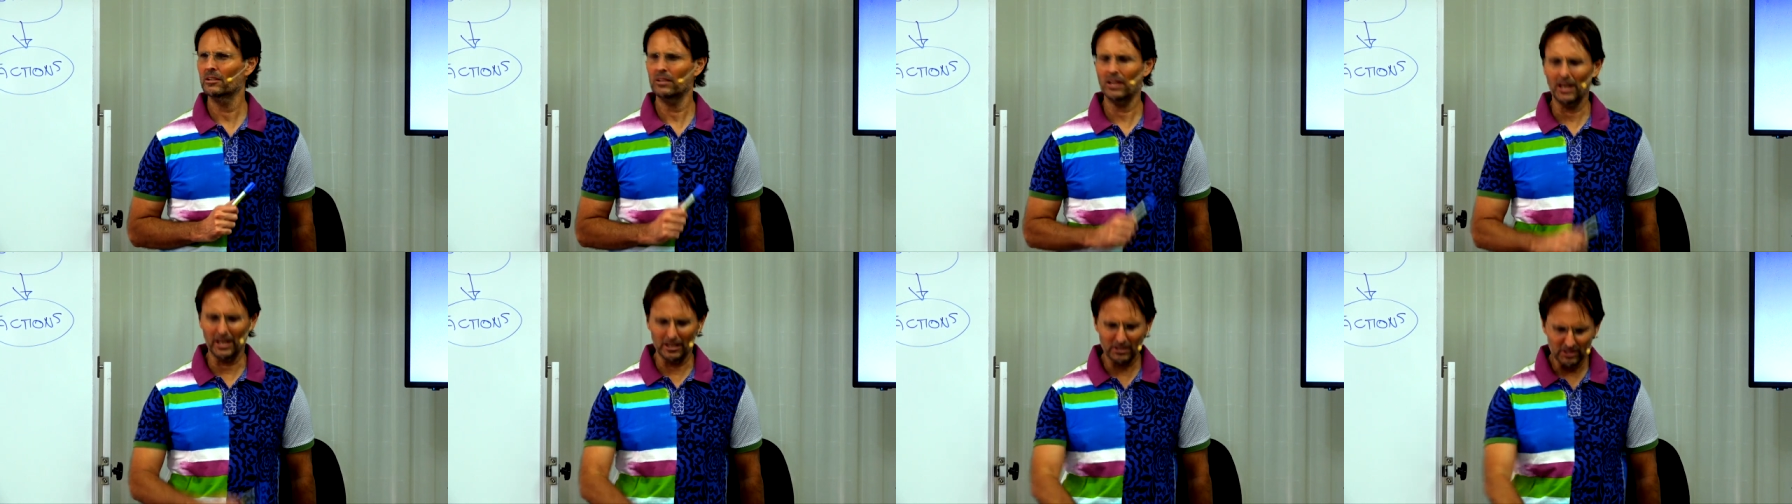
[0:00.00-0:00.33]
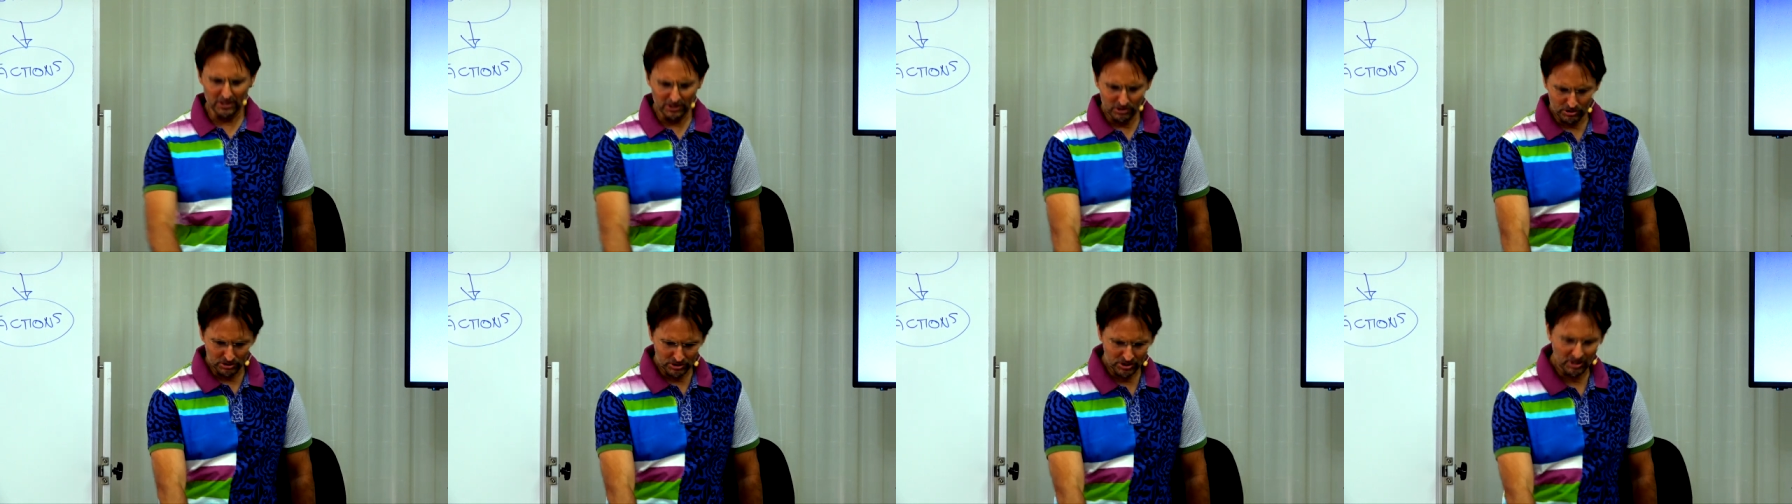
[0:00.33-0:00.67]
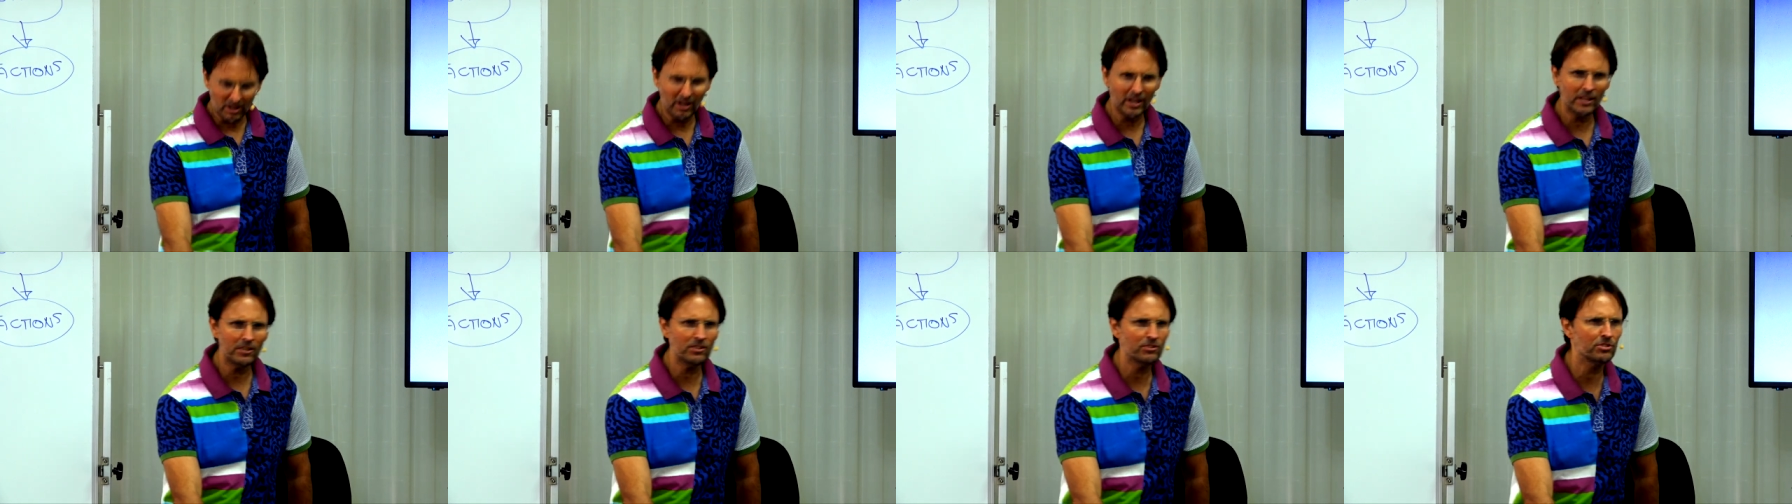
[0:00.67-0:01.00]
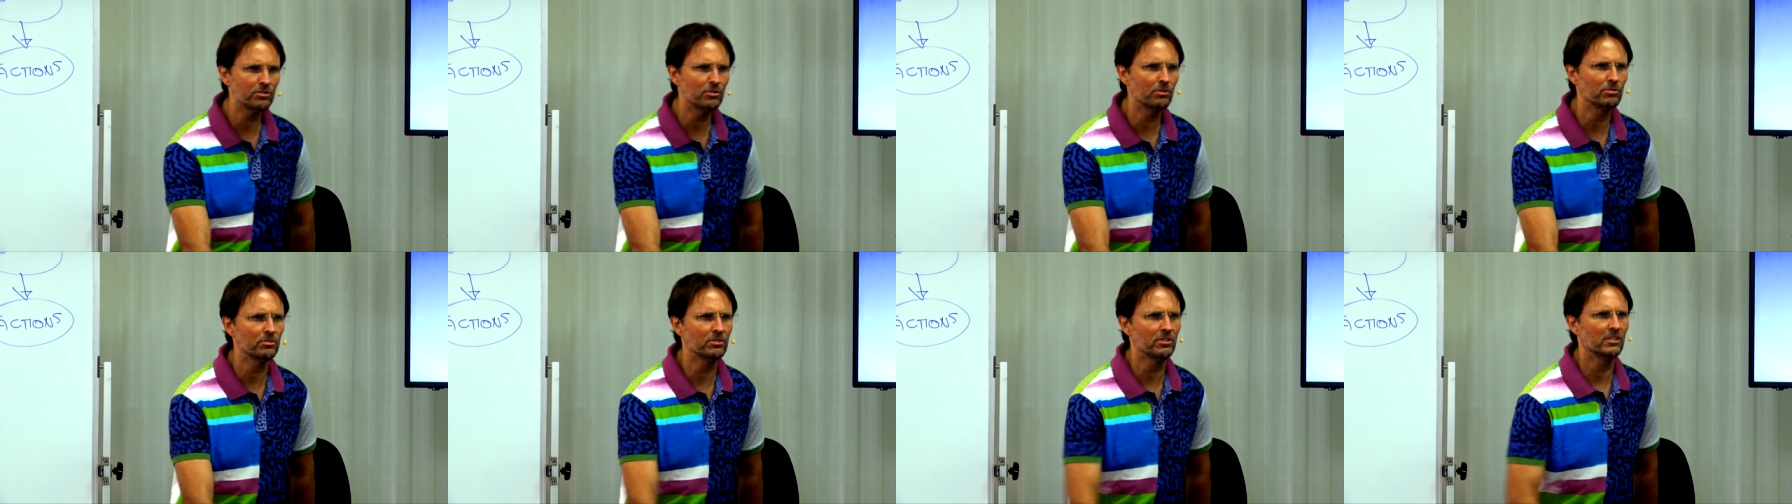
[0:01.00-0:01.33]
Like little tiny
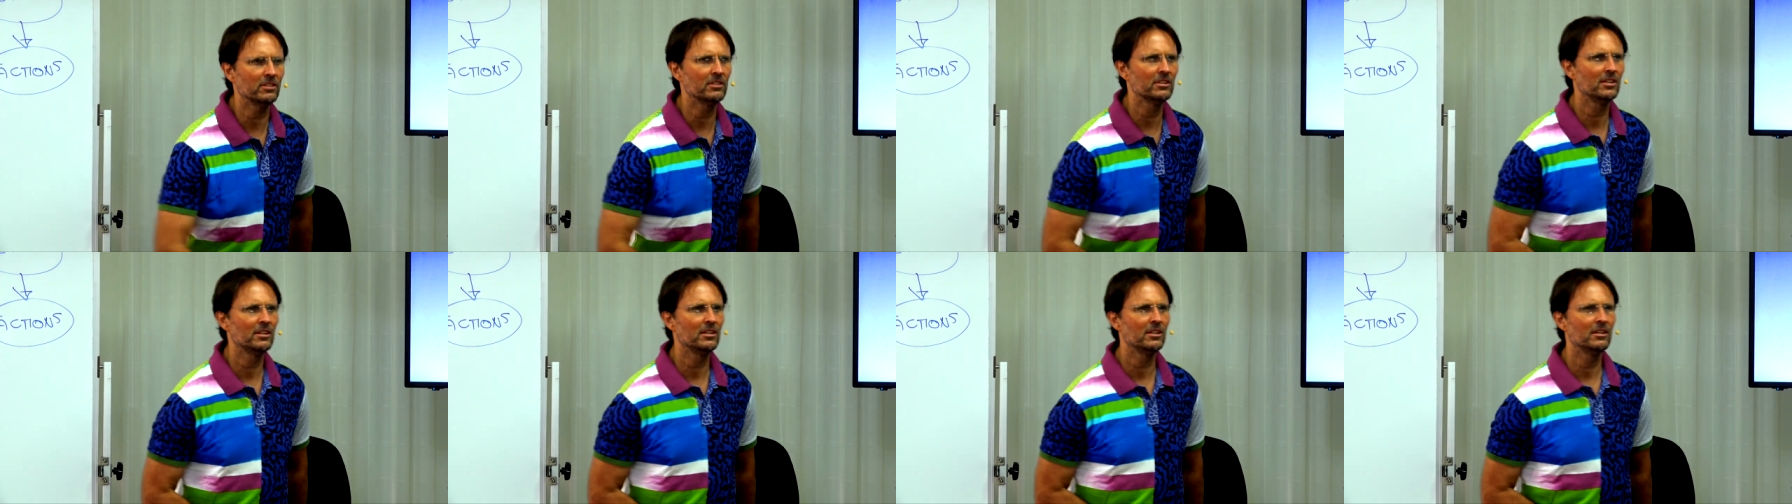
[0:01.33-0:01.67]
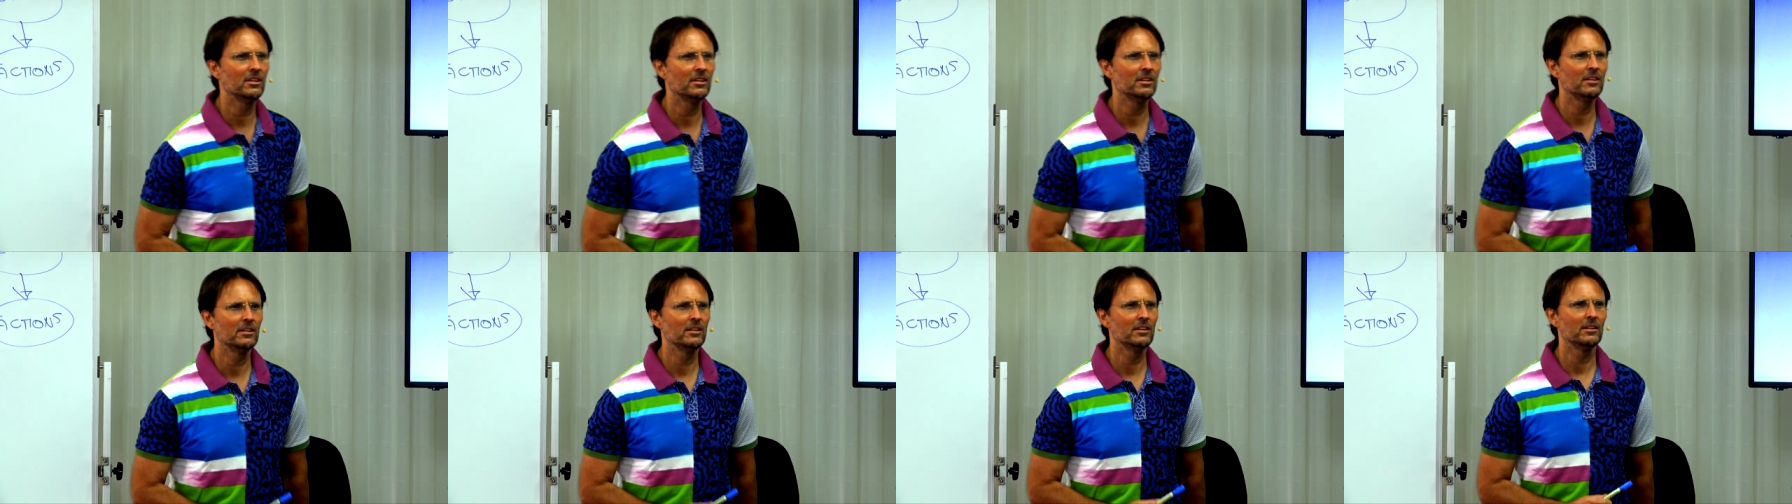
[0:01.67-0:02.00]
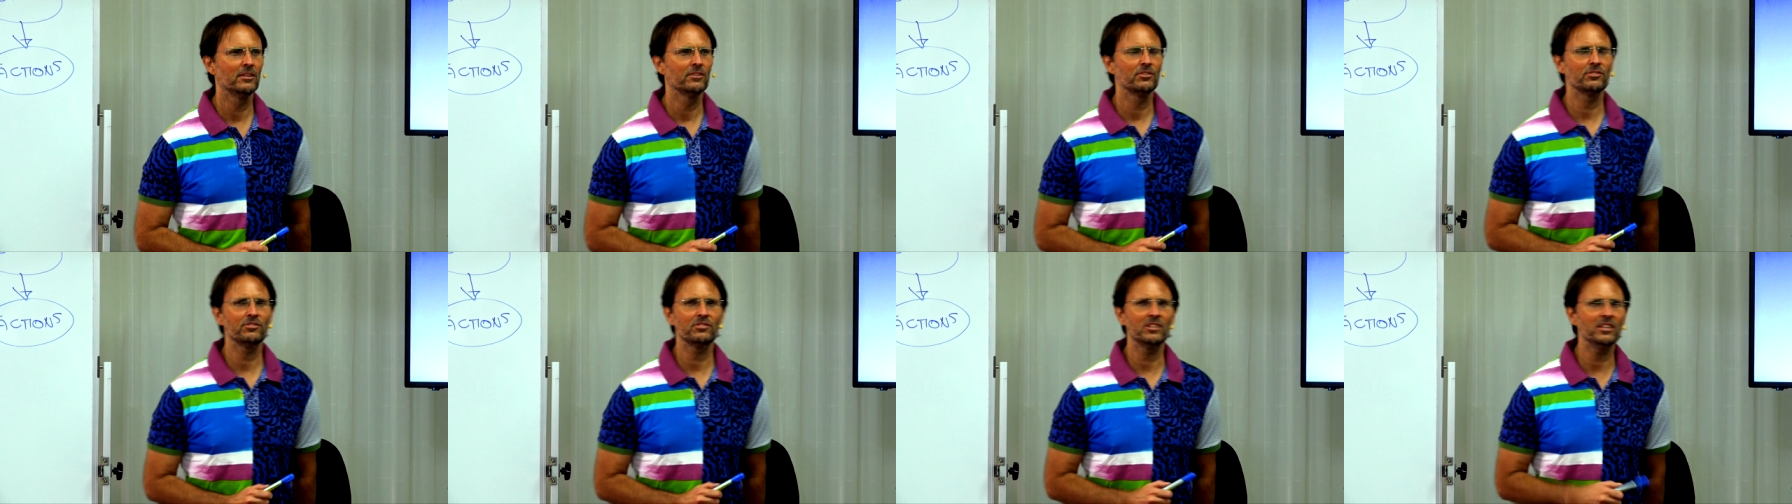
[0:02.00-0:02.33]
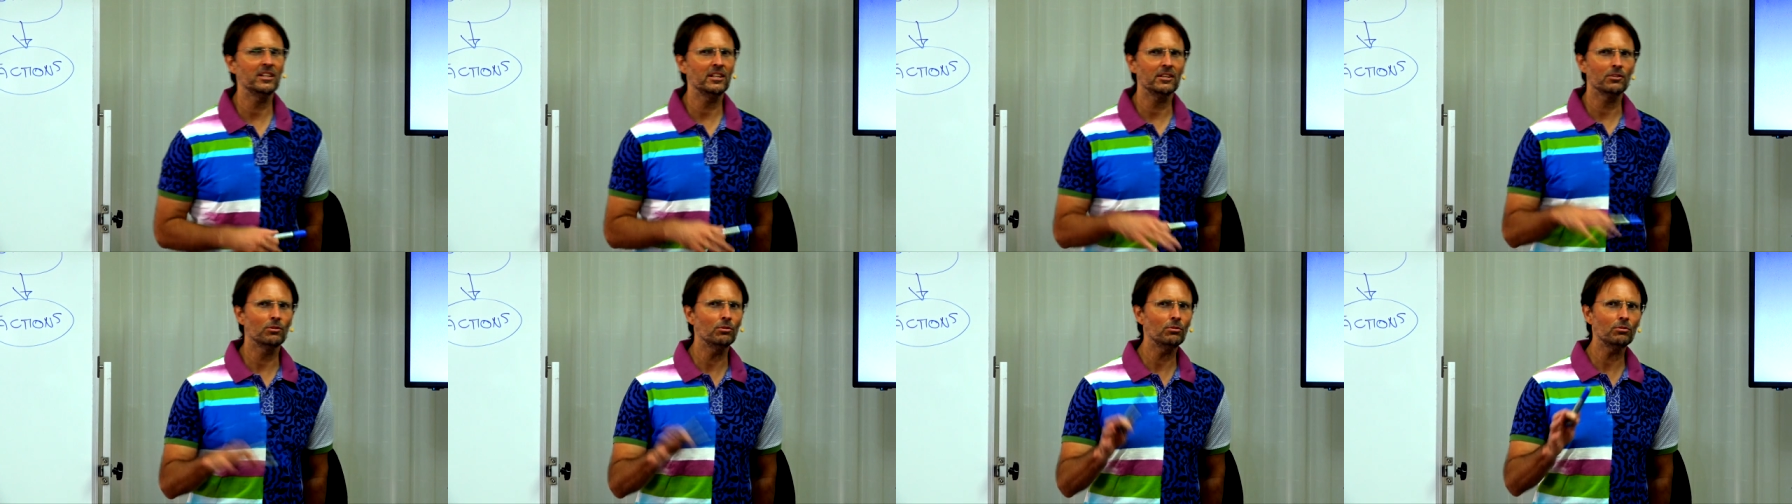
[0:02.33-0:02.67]
children,
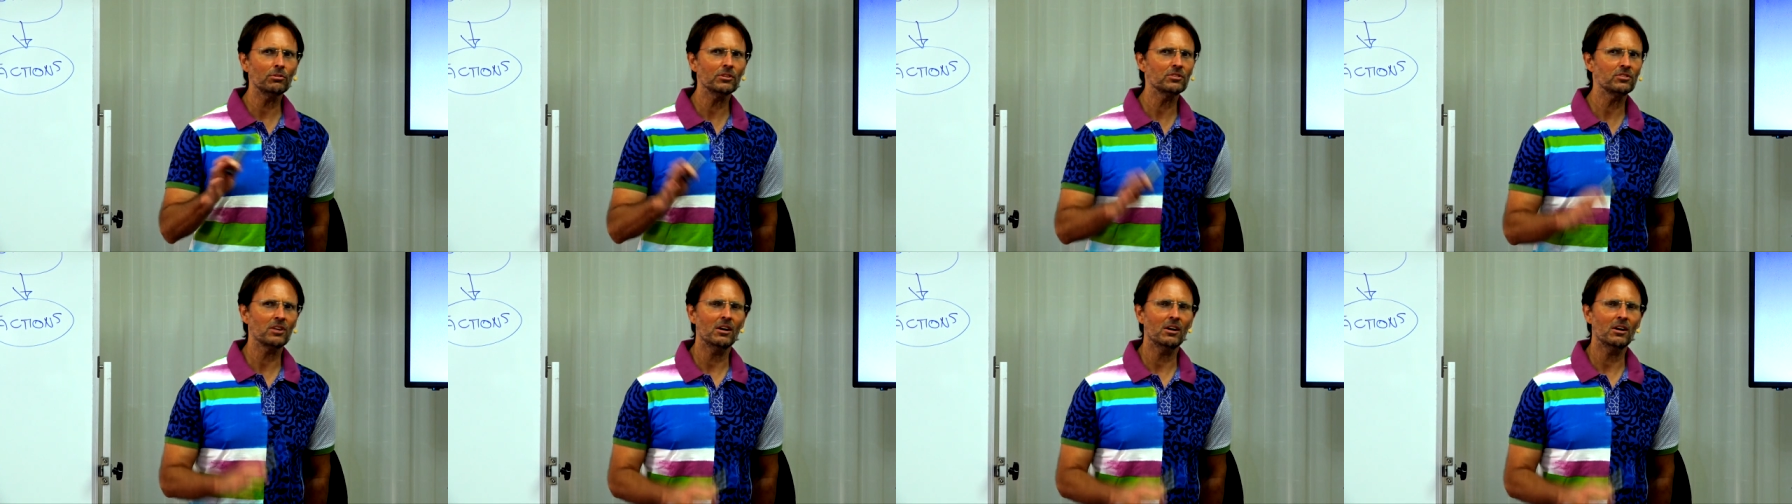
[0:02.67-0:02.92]
sinning all the